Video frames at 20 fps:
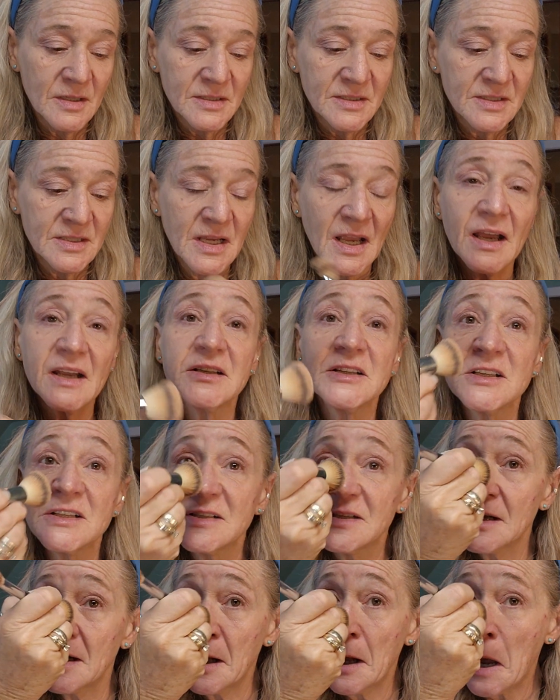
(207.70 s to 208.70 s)
See,
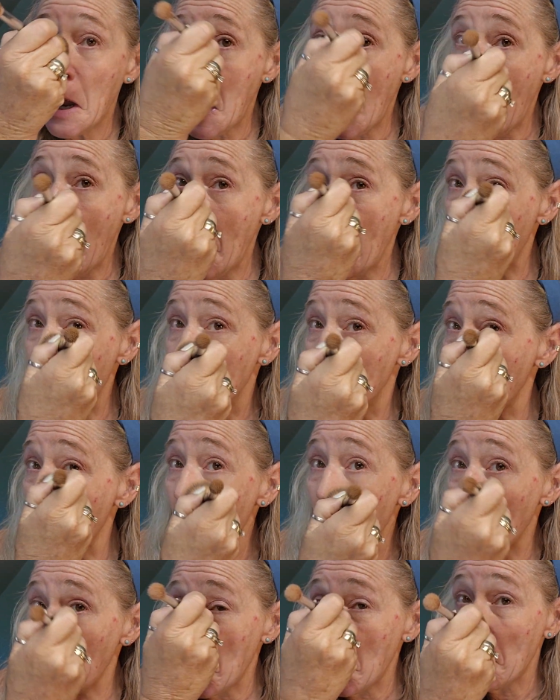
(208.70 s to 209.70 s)
I am
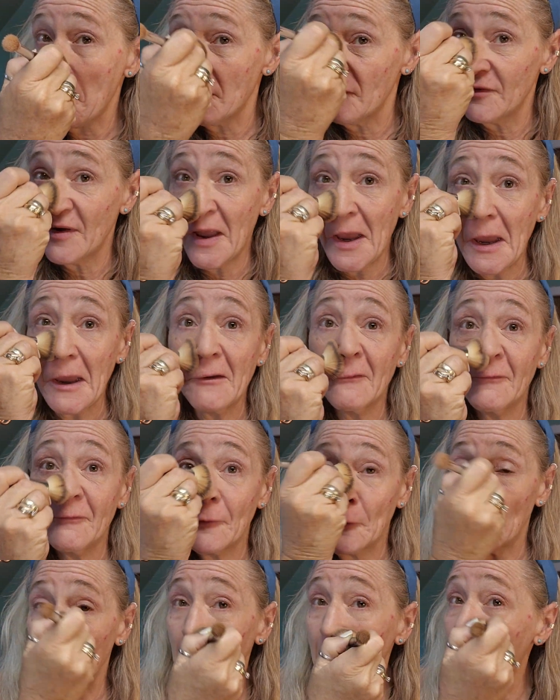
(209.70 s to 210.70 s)
more of a
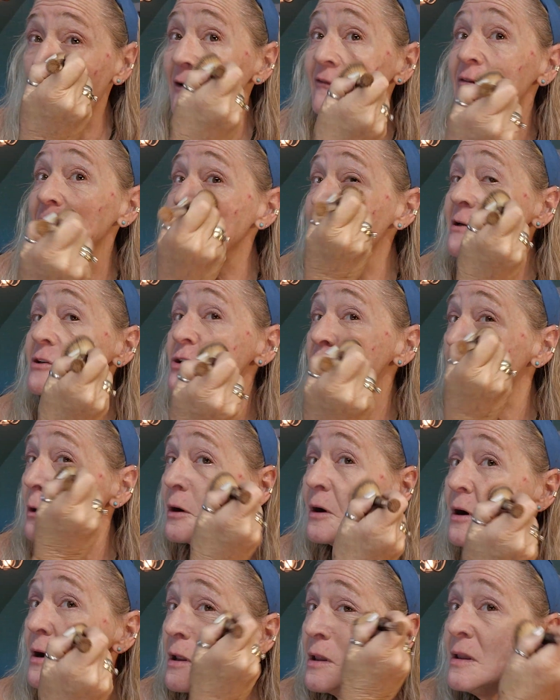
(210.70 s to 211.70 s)
full coverage
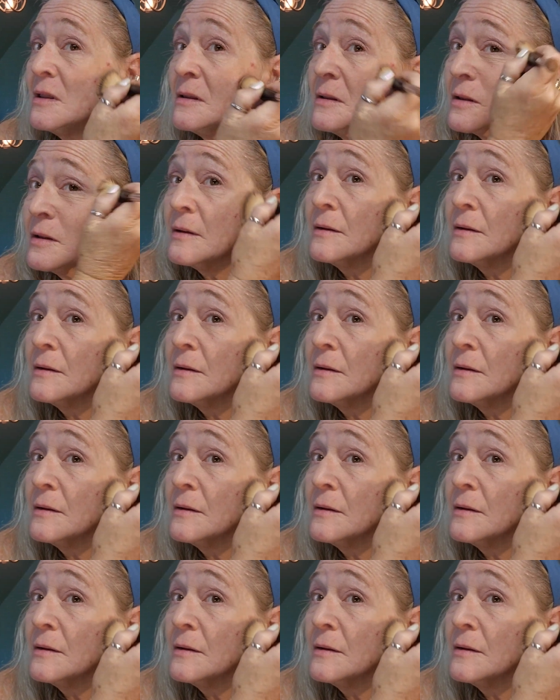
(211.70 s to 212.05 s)
girl.